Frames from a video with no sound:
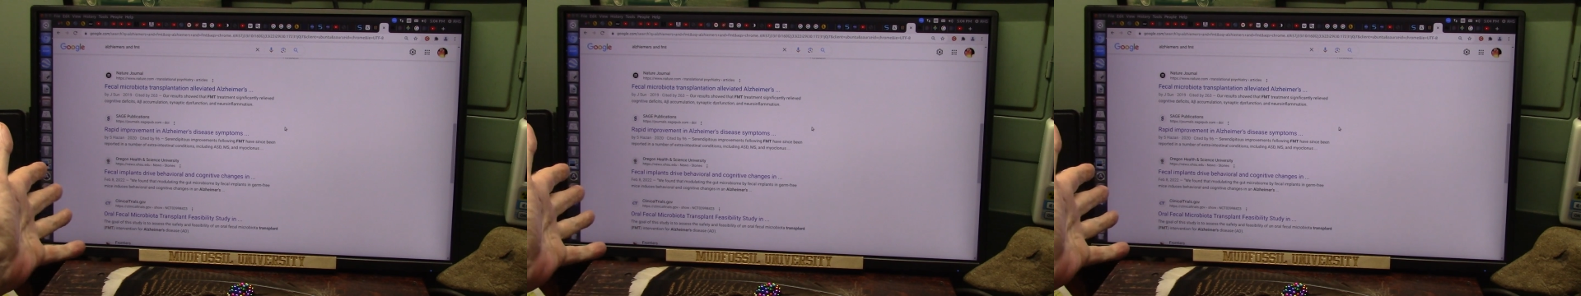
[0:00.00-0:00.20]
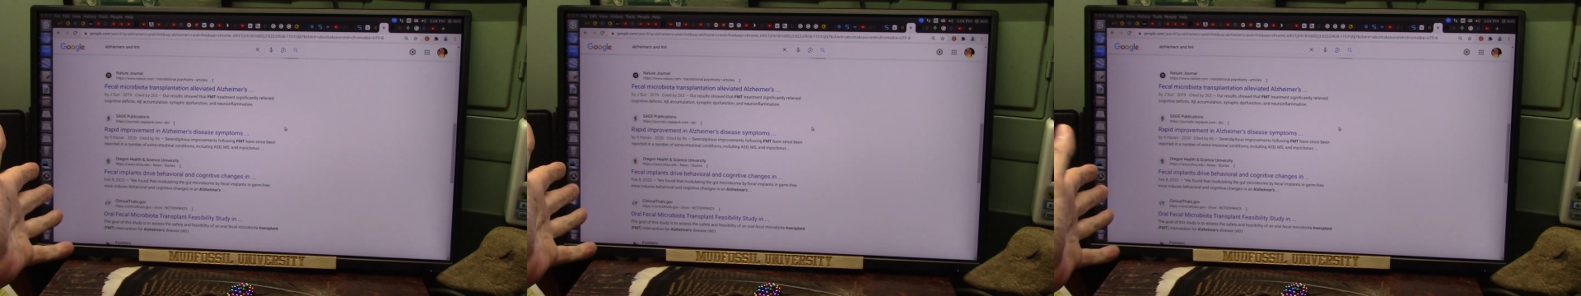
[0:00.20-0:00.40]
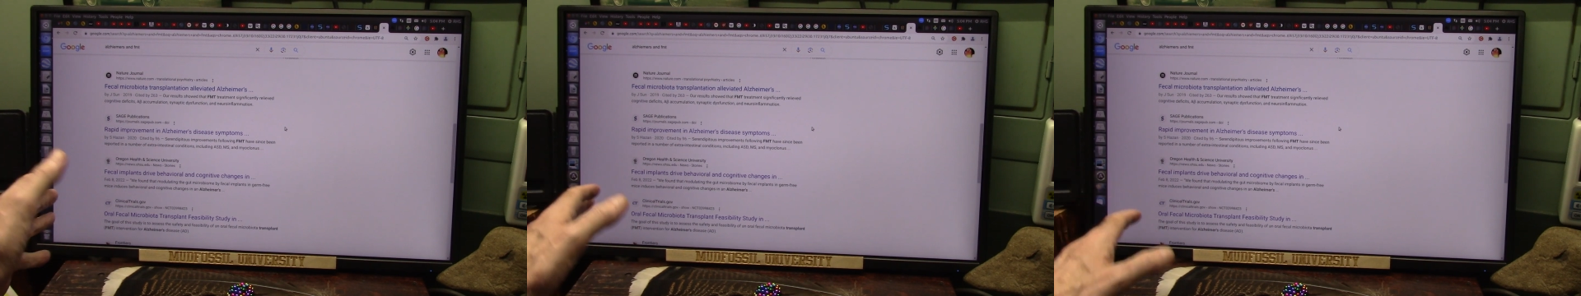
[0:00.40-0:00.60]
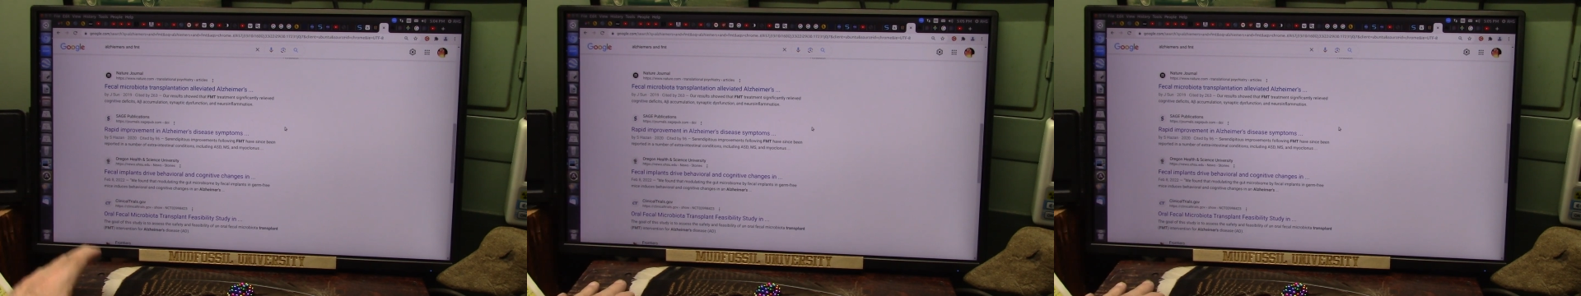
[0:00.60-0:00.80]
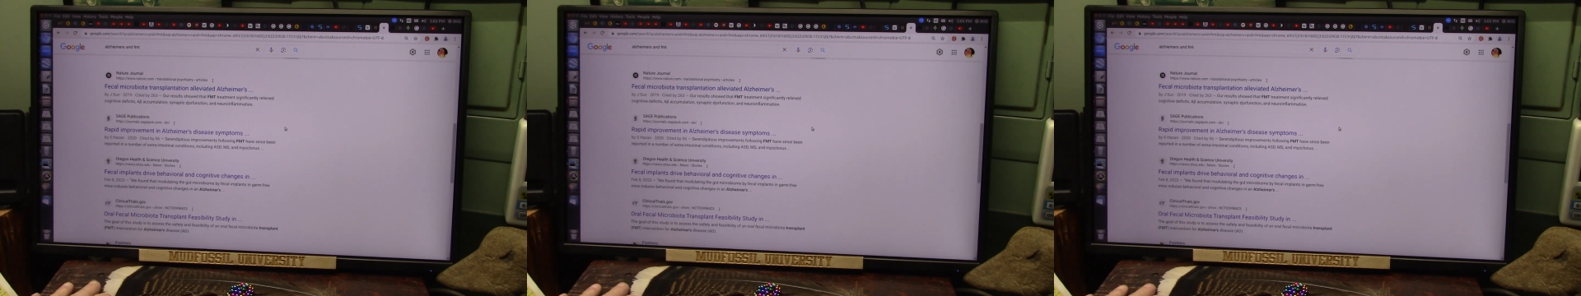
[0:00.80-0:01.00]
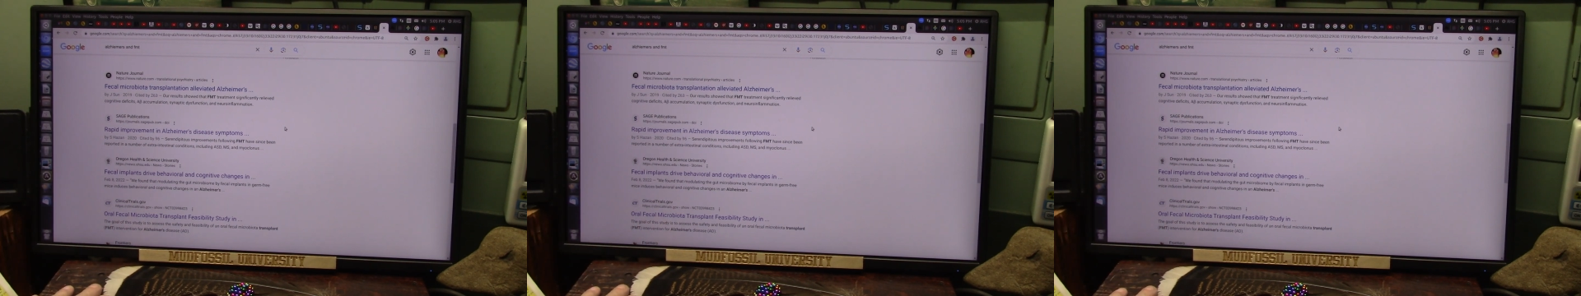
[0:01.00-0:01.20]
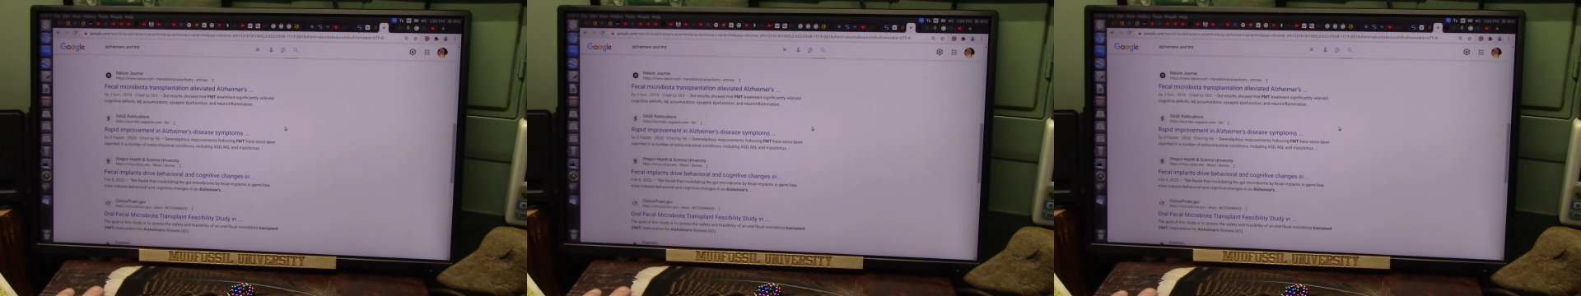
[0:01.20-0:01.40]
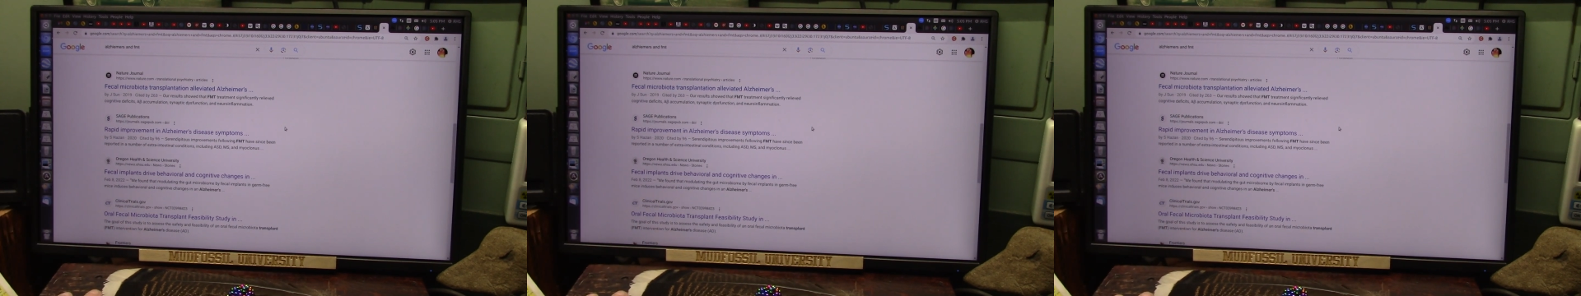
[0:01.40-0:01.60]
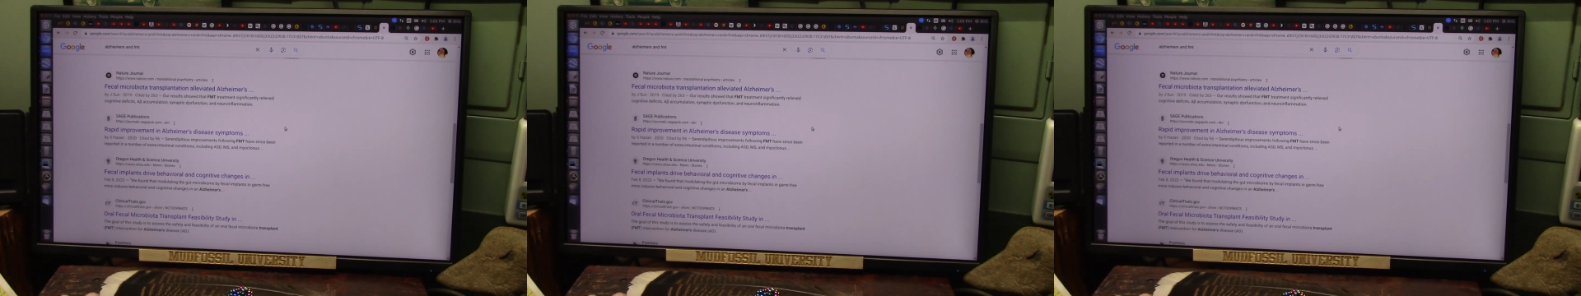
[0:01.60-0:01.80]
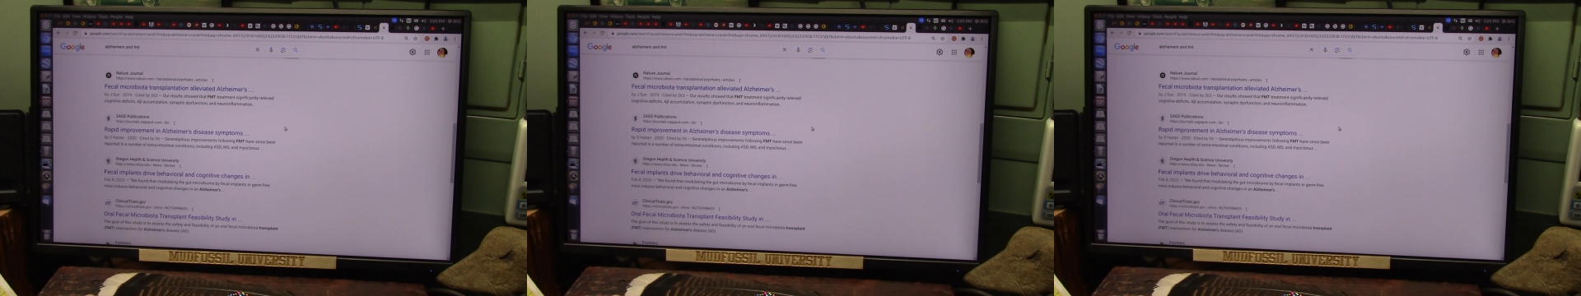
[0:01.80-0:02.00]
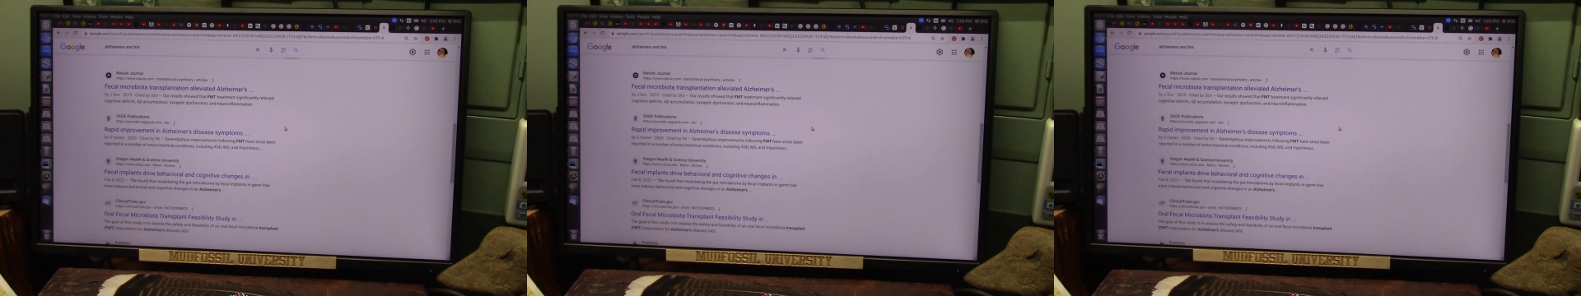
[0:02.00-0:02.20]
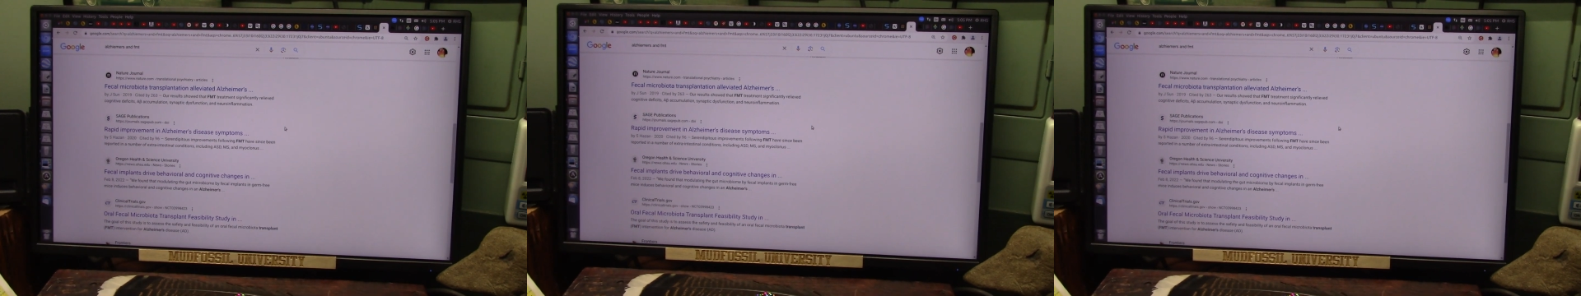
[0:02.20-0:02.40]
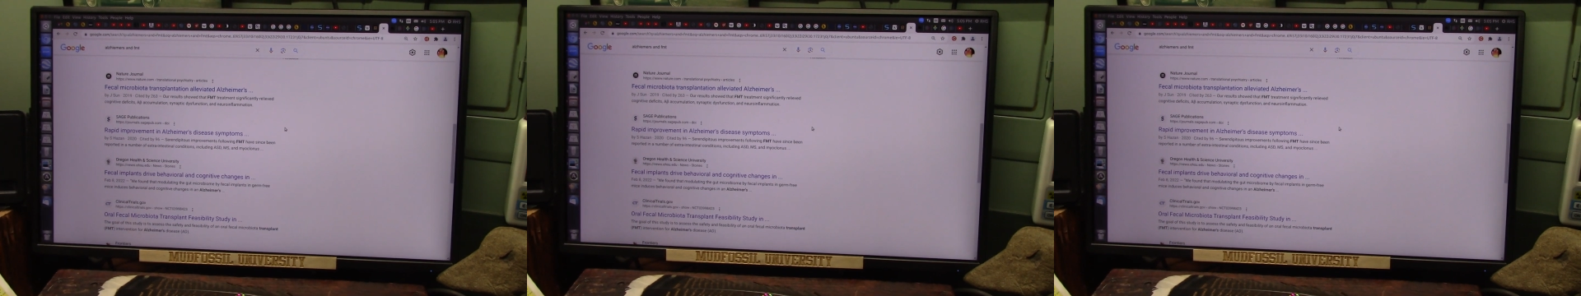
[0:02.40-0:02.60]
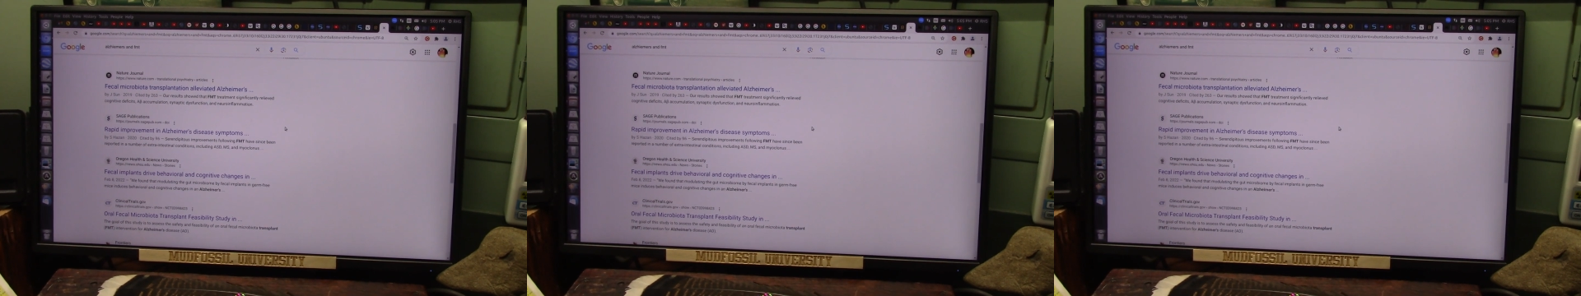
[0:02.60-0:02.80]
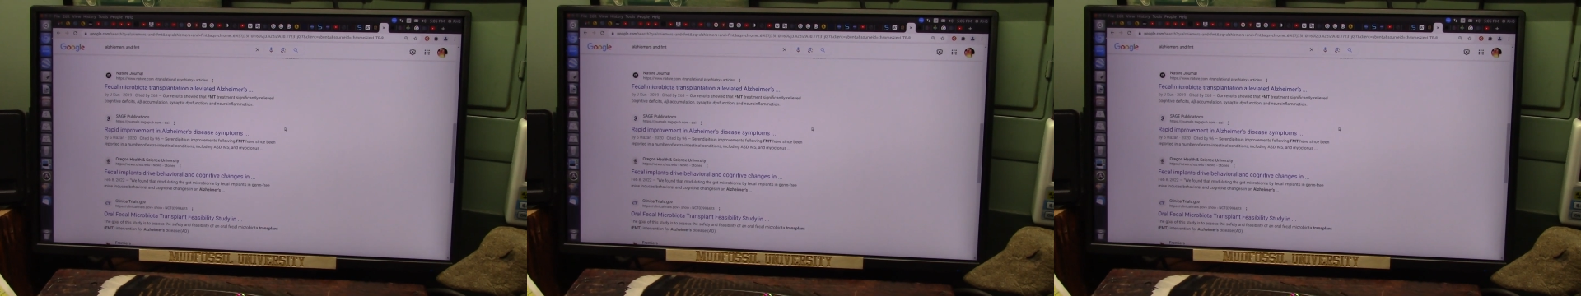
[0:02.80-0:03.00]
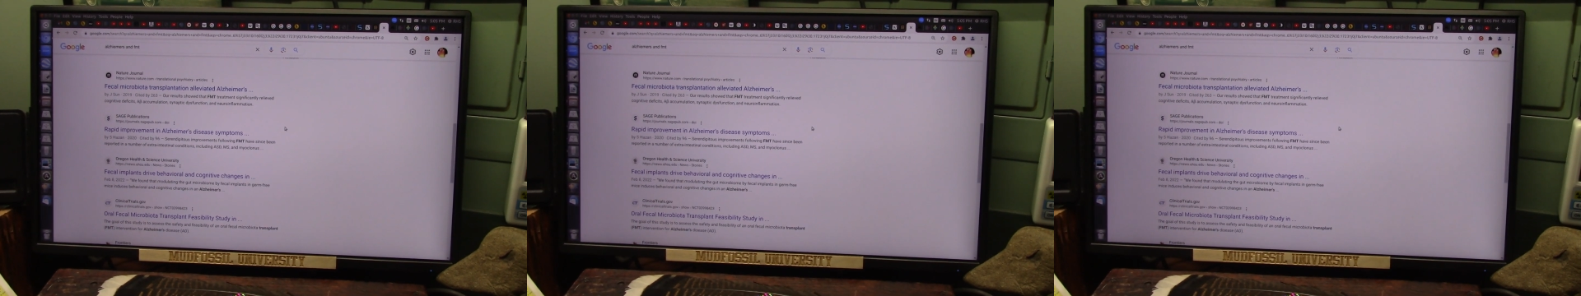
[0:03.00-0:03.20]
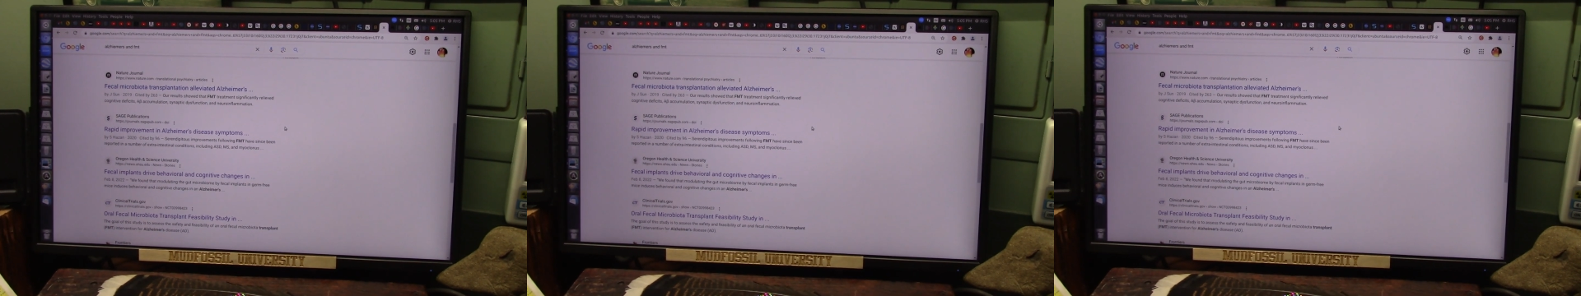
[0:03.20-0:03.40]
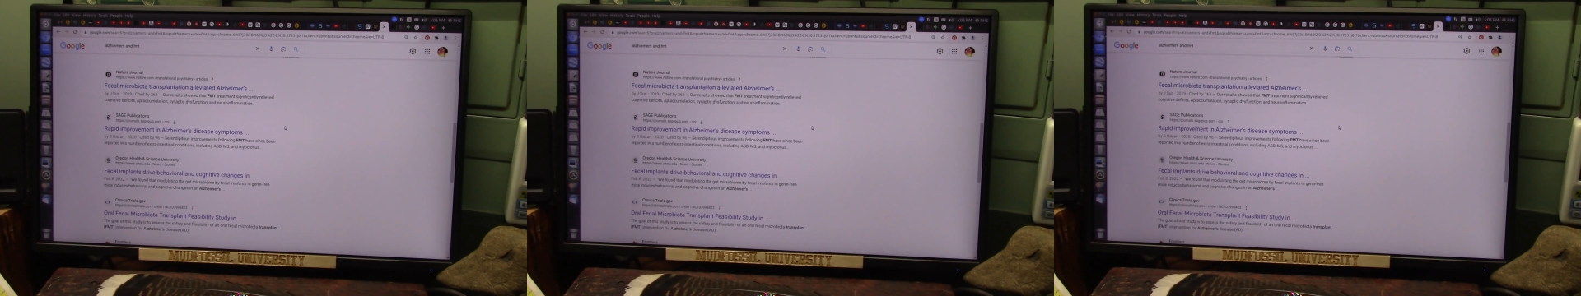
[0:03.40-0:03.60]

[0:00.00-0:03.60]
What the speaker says: [unreadable: no face in view]